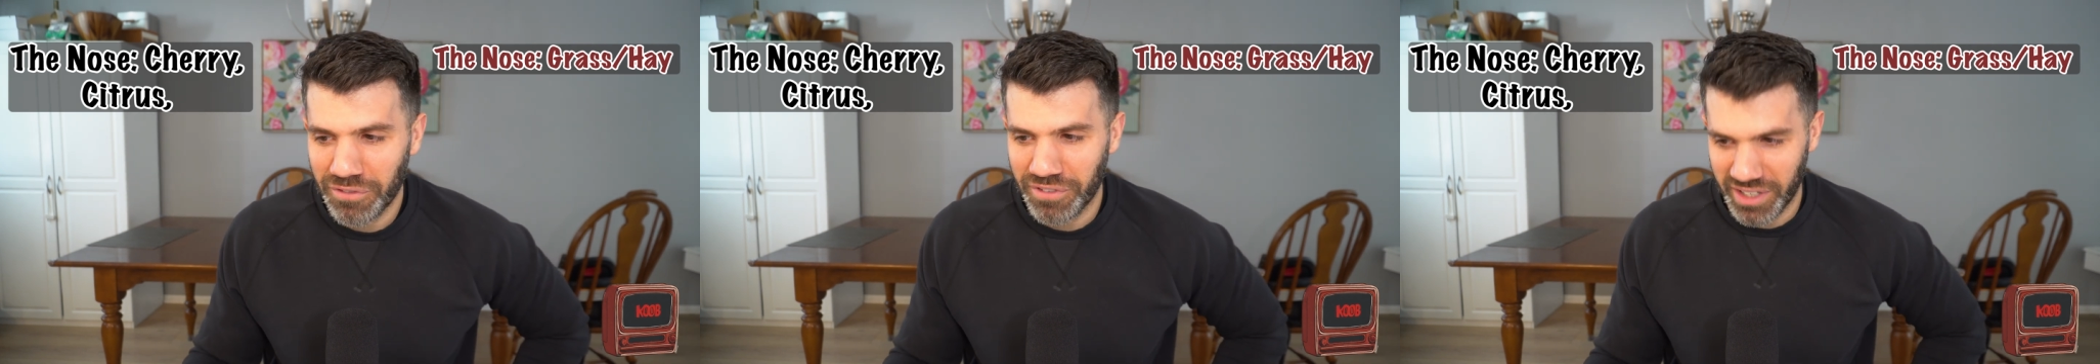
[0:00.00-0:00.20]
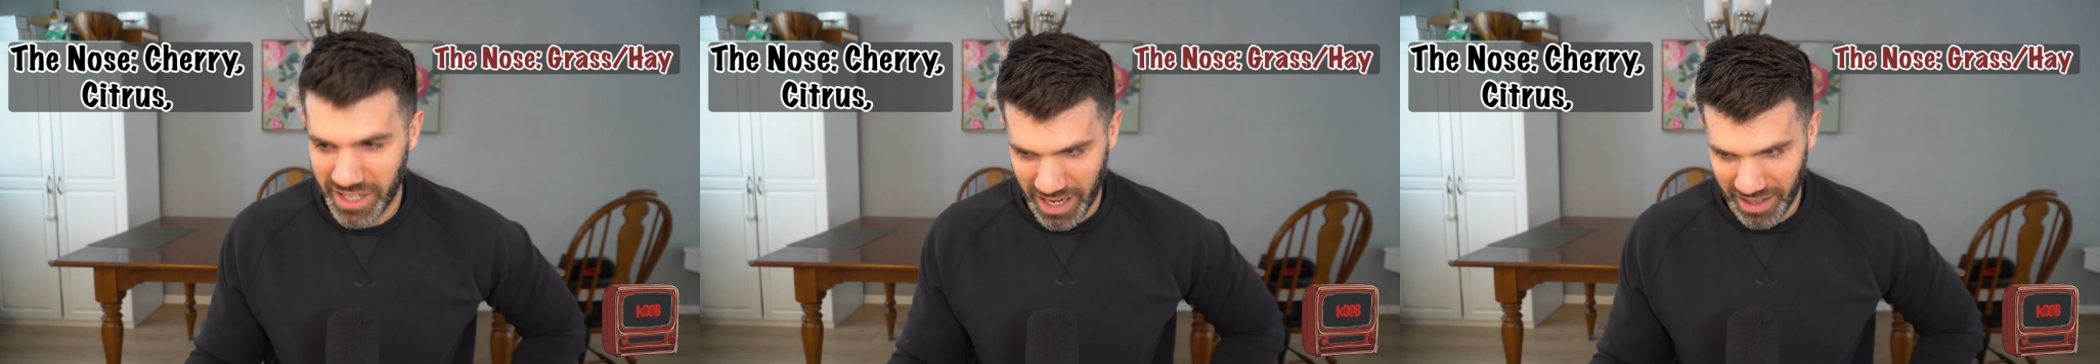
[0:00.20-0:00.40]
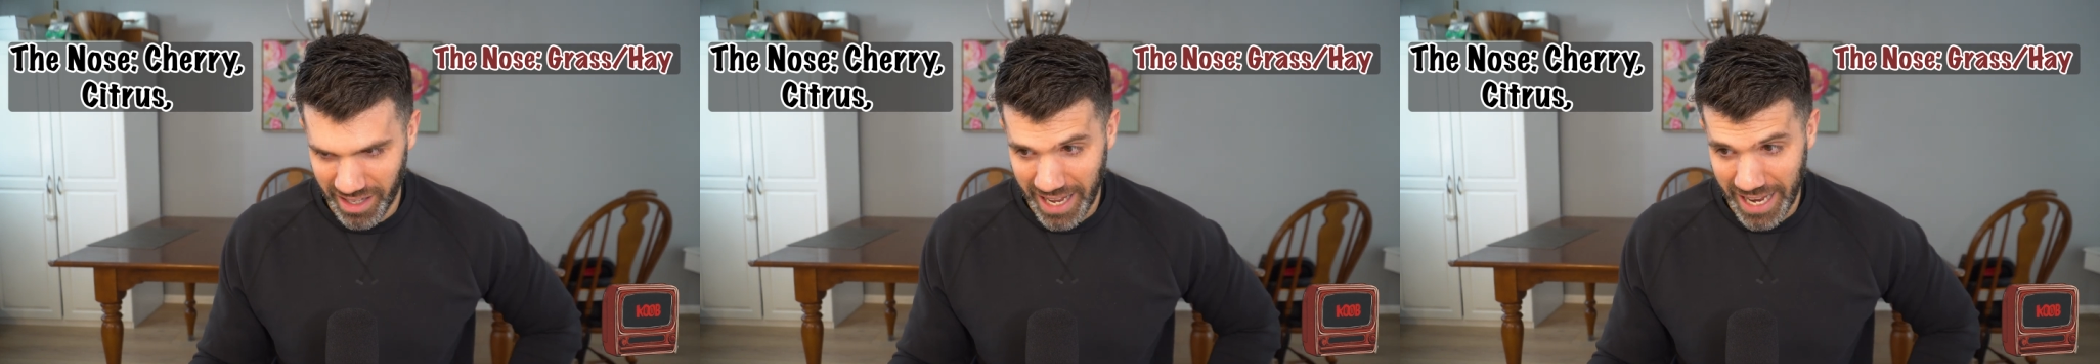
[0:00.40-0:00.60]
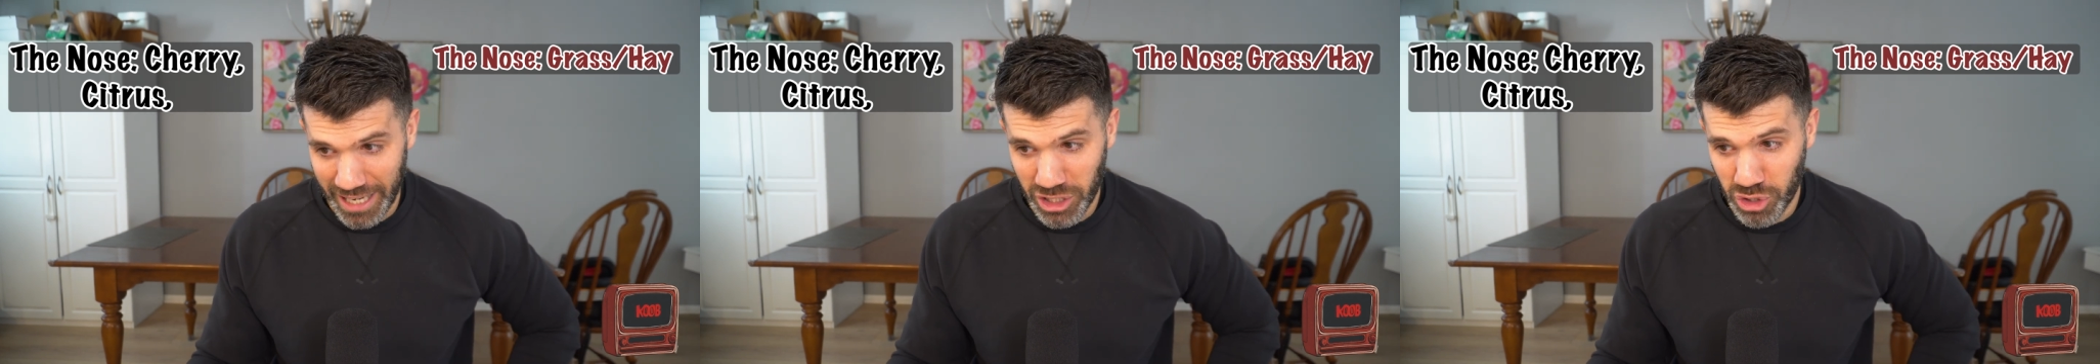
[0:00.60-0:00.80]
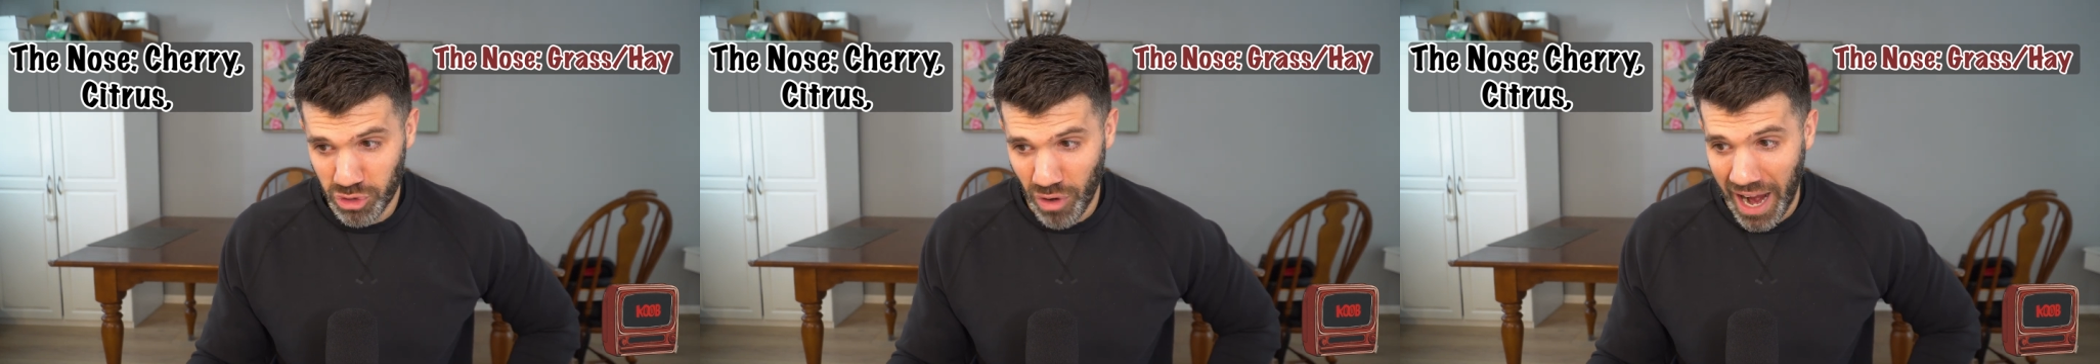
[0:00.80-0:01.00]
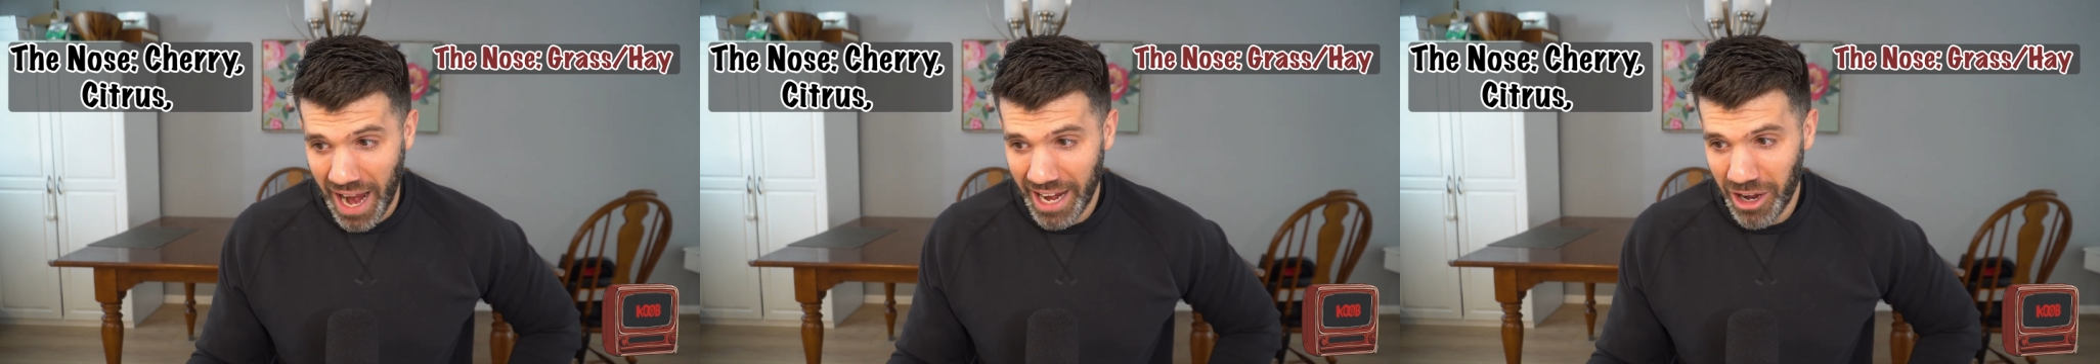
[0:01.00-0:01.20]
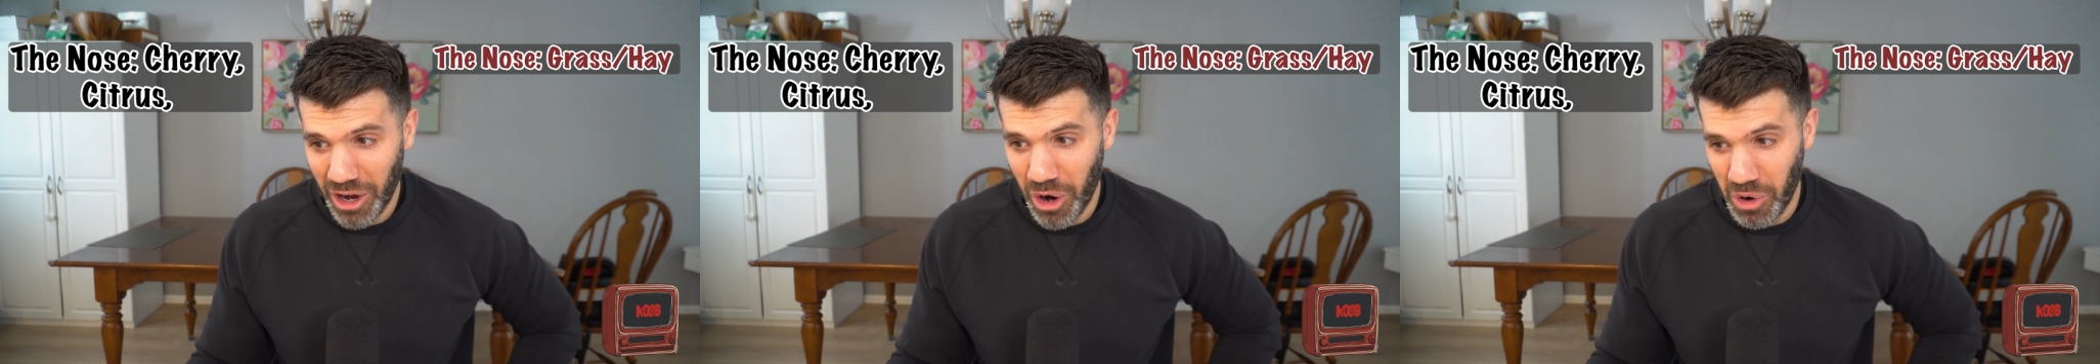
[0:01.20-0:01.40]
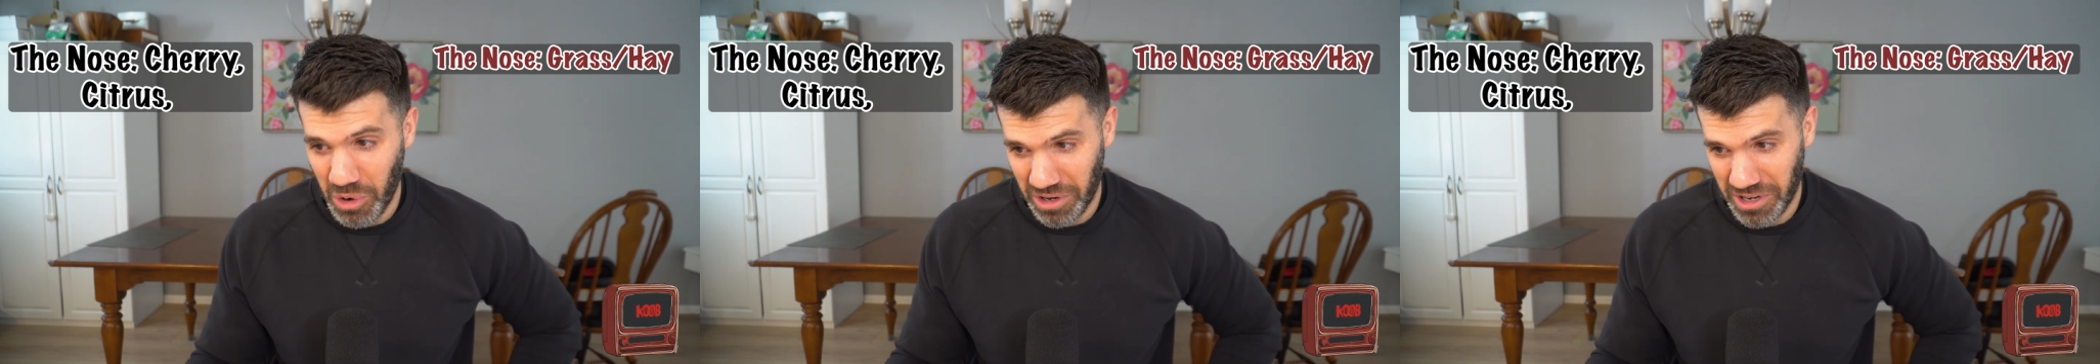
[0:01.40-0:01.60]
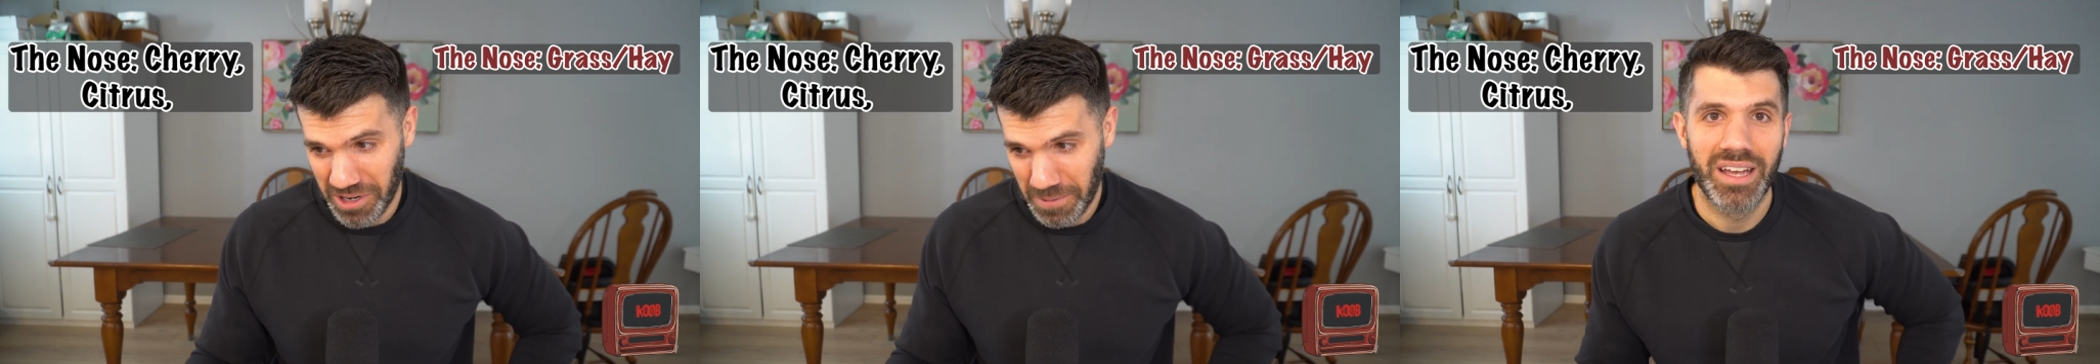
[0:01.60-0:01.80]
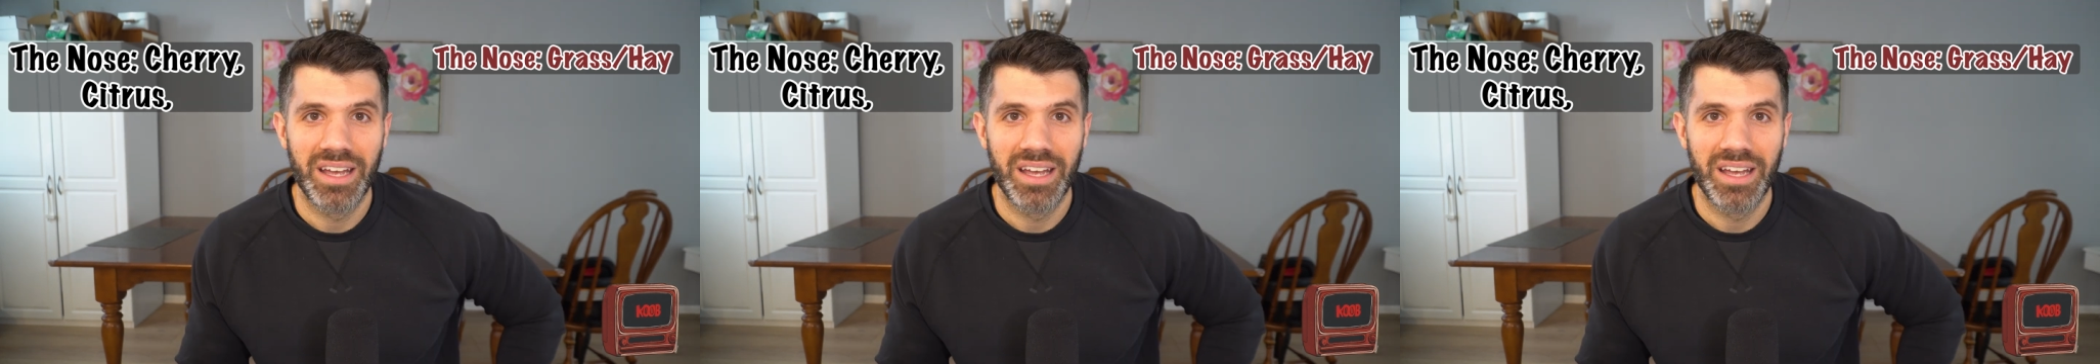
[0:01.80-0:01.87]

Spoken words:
vanilla and dry oak.